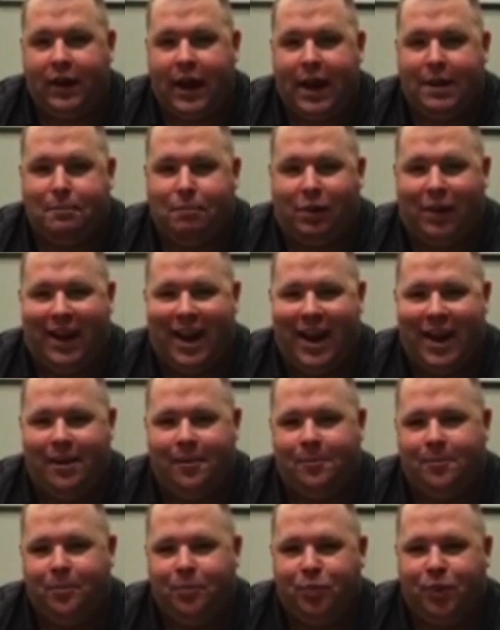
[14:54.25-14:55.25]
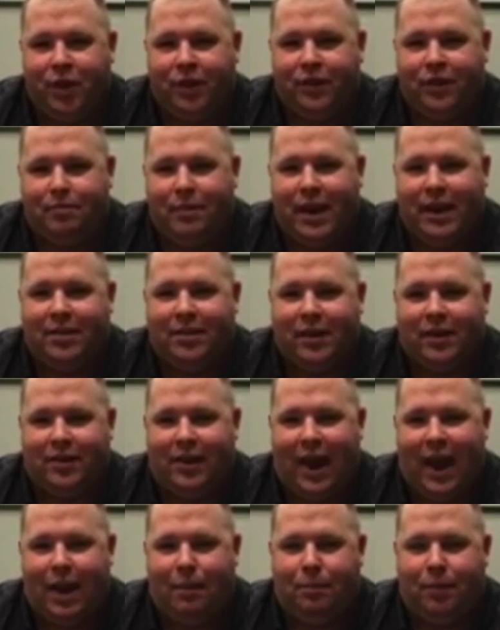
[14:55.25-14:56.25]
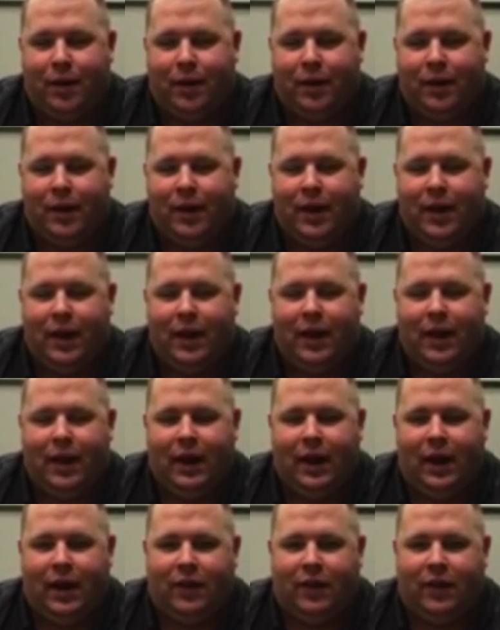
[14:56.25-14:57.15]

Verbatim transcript: they have a game plan to make things happen,